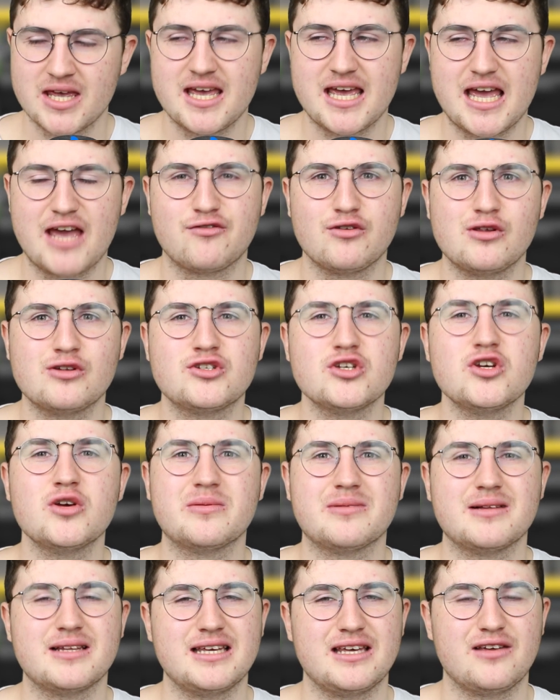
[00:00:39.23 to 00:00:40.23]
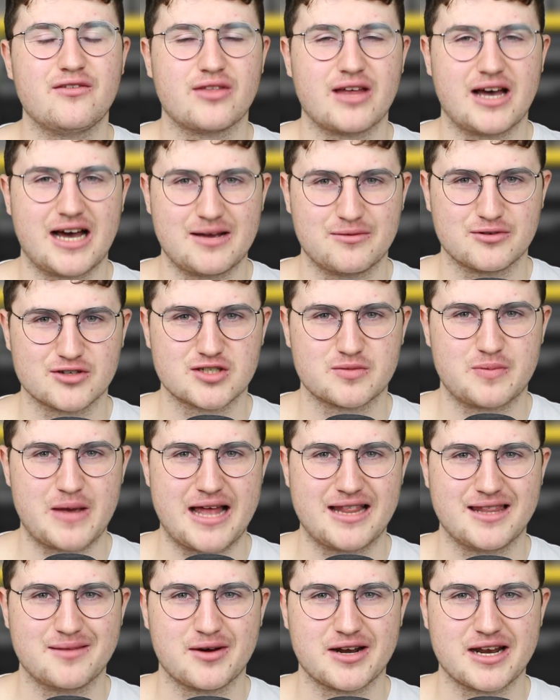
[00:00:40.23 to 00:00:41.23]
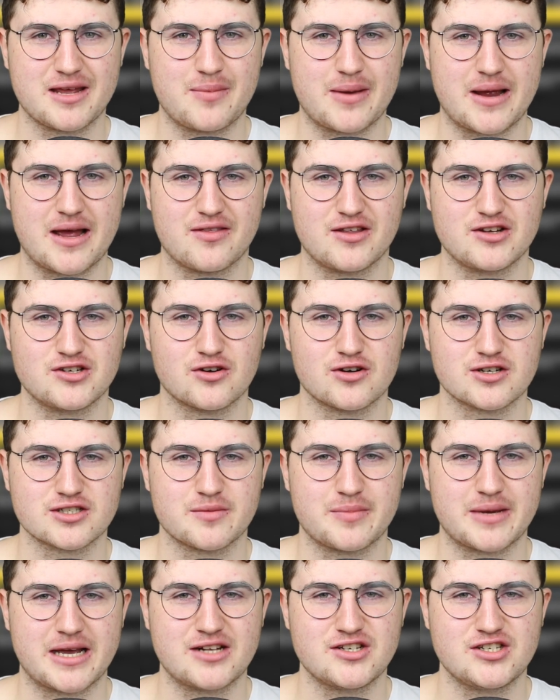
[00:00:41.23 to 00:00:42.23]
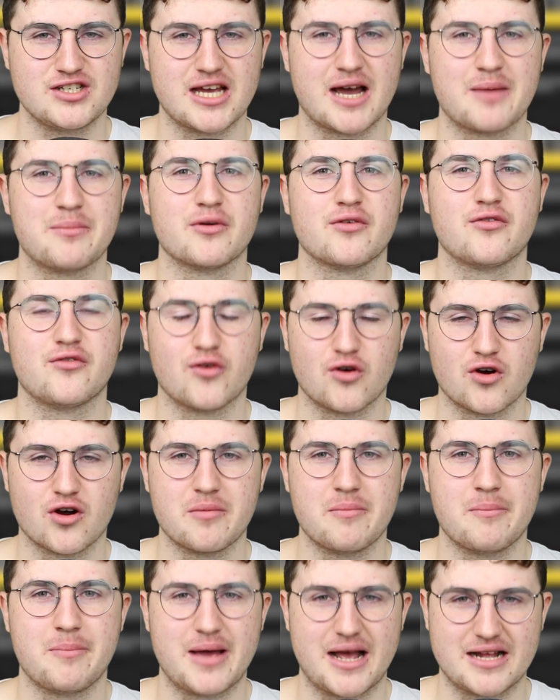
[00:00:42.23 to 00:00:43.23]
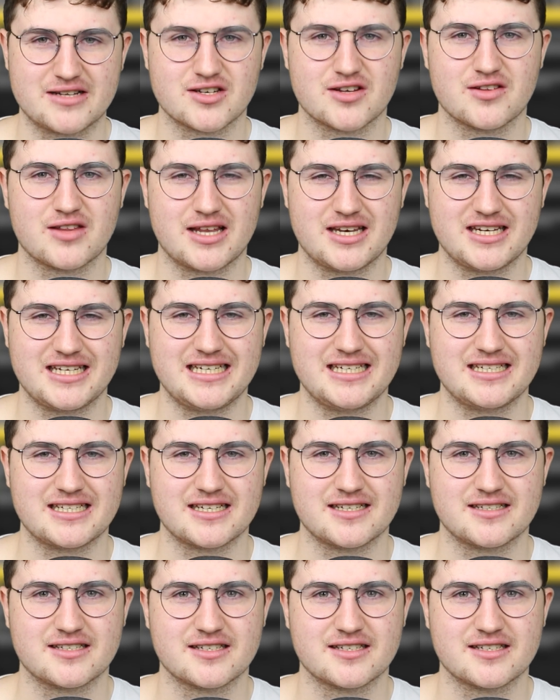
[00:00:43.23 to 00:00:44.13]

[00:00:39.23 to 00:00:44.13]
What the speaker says: if you do believe that I will spend the money better than DoctorBenjy and perform better than he did.